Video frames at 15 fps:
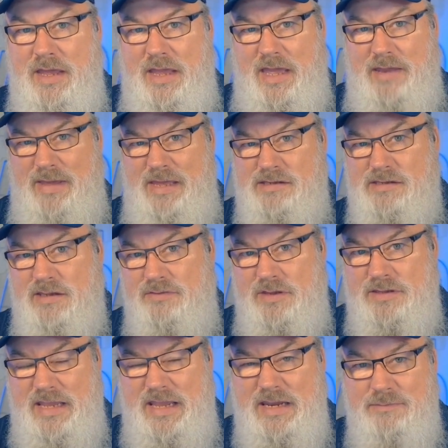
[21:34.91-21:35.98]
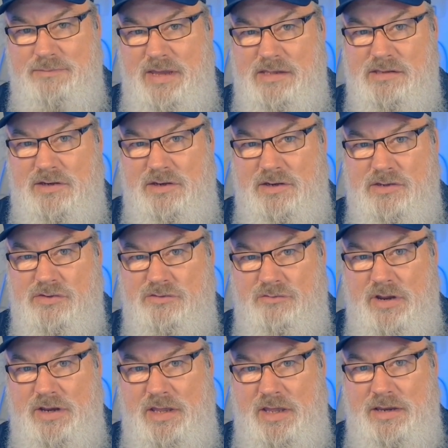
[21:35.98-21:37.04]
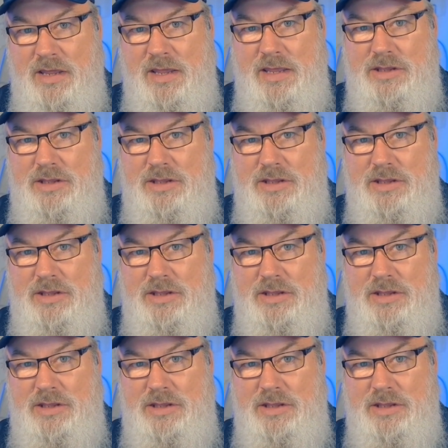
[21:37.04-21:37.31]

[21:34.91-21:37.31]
And based on the database that it's trained on,